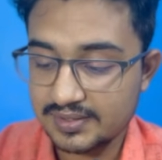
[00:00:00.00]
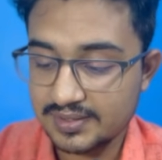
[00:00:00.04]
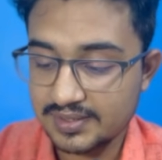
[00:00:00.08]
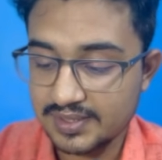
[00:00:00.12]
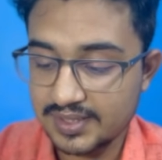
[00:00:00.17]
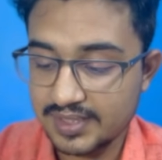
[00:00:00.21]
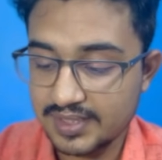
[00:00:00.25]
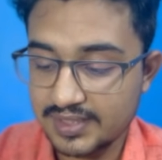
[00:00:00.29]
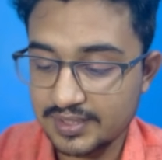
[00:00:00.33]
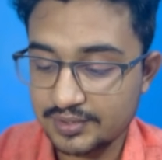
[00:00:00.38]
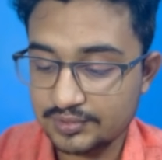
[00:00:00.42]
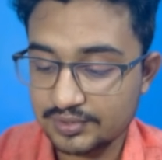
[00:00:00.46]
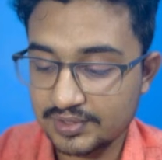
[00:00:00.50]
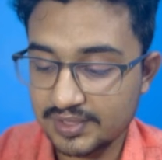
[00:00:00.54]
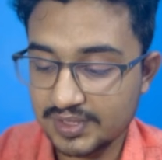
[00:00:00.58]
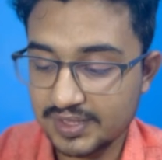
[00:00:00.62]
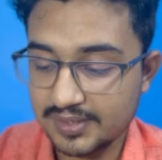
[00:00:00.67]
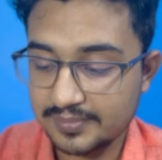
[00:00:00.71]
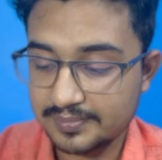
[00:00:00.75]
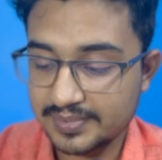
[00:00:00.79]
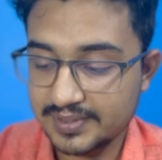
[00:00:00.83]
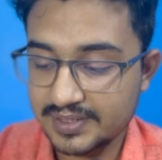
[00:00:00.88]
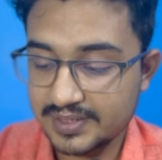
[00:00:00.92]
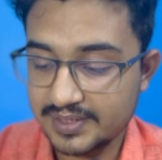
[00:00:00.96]

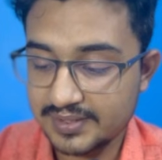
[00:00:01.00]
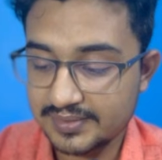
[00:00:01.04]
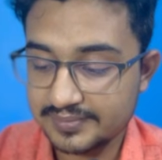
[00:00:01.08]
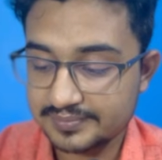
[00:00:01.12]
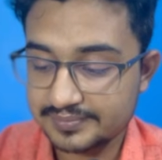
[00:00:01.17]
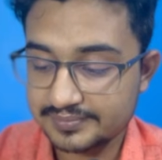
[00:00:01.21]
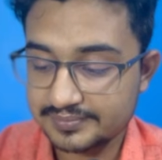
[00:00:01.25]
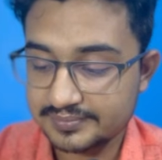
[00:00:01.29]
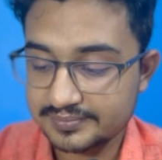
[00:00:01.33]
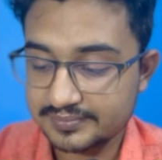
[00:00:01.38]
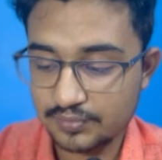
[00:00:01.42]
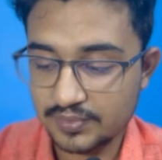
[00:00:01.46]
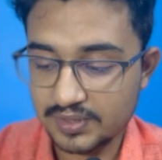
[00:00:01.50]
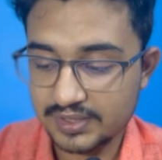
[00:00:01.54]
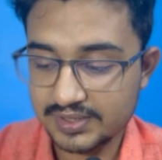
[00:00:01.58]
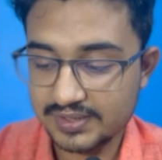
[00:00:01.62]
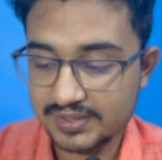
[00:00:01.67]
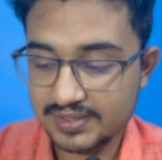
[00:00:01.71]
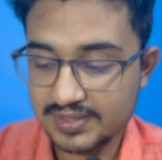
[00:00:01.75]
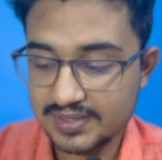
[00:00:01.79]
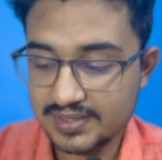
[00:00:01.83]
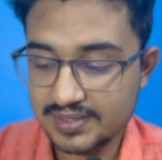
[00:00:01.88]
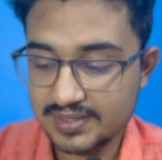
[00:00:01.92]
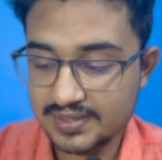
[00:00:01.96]
Radiotherapy
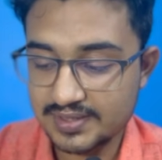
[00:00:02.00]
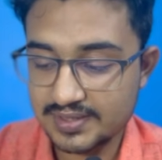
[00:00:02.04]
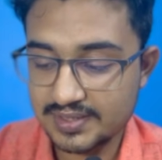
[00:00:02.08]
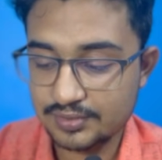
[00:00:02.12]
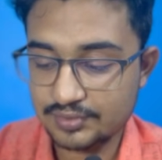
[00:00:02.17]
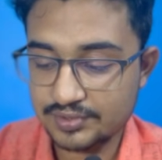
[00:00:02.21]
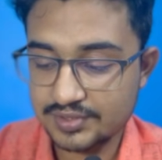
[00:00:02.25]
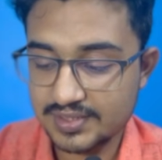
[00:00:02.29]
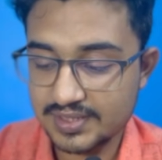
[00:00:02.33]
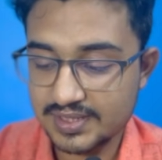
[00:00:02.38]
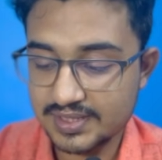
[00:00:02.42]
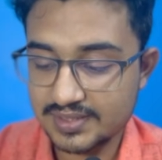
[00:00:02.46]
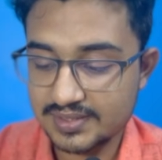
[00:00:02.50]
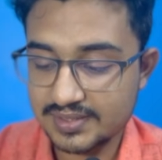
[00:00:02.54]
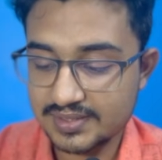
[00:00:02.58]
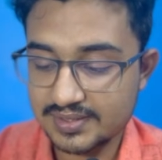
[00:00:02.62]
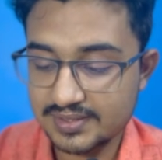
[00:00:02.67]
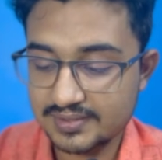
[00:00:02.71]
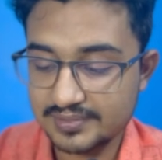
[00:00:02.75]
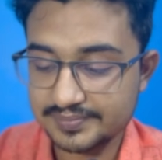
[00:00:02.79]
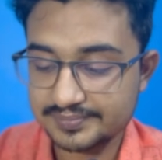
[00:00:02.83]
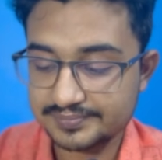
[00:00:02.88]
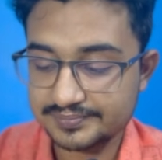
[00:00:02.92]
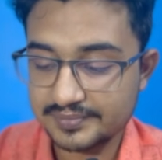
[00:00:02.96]
1306,
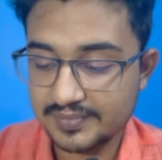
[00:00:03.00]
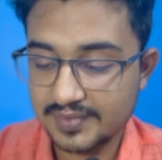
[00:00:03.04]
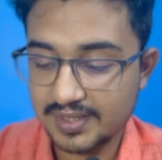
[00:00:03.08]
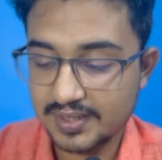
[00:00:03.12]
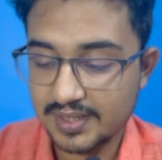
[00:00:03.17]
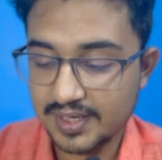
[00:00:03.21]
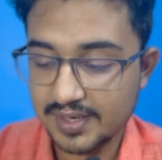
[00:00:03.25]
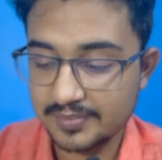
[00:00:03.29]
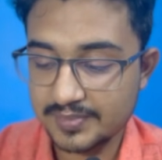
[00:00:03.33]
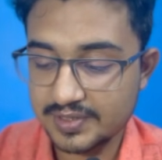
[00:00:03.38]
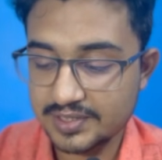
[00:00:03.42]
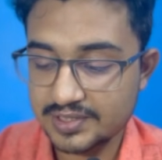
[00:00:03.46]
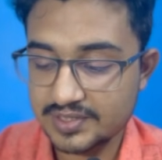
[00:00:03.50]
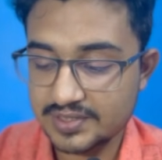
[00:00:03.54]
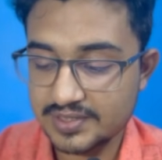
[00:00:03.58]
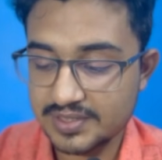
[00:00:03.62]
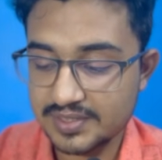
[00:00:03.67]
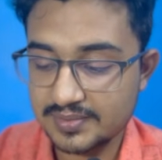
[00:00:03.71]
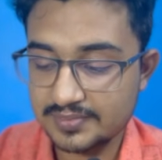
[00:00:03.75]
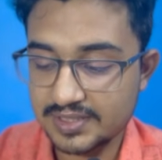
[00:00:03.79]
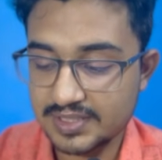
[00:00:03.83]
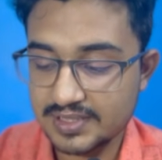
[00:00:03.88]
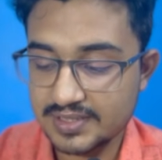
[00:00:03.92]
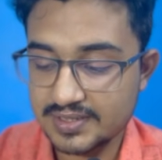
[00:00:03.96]

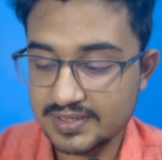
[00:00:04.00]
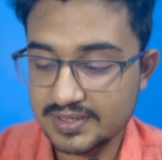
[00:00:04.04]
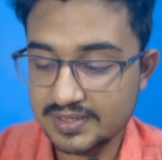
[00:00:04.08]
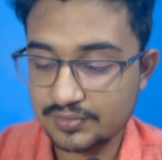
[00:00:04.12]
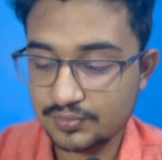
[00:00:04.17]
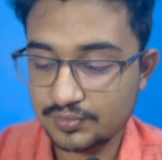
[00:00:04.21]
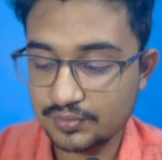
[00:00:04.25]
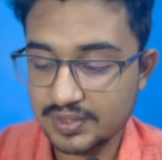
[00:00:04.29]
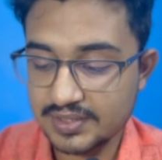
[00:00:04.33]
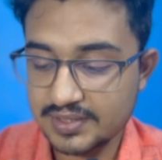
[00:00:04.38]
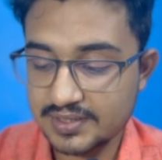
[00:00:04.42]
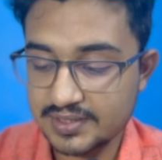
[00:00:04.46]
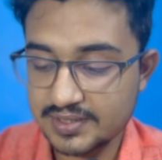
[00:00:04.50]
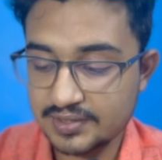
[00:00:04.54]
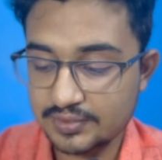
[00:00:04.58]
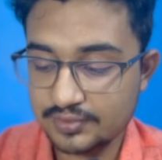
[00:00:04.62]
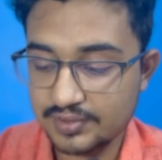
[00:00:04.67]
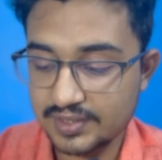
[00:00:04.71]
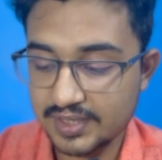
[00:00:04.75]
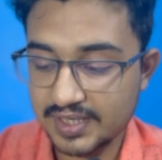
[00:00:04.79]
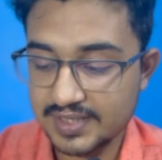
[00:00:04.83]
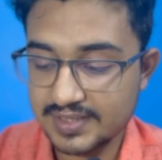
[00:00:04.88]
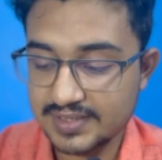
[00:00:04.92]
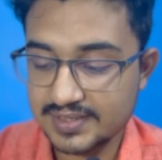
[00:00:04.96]
Emergency Medicine
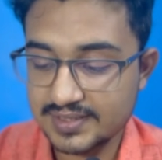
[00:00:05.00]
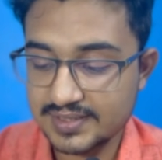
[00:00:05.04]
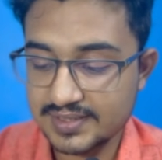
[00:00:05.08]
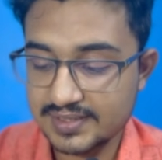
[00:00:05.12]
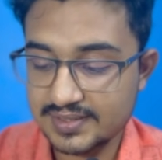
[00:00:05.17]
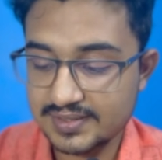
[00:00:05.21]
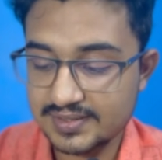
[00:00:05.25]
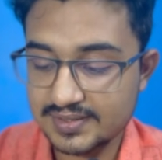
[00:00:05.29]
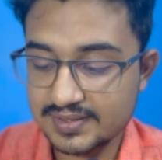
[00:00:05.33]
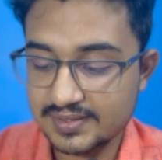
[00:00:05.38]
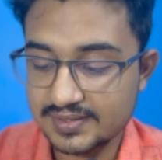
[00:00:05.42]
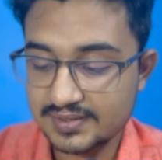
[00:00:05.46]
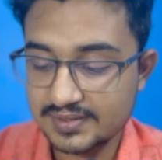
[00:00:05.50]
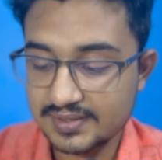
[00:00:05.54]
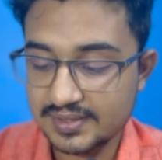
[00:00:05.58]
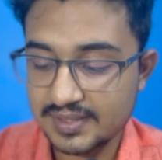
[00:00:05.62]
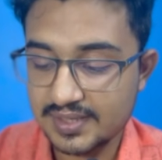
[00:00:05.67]
1096,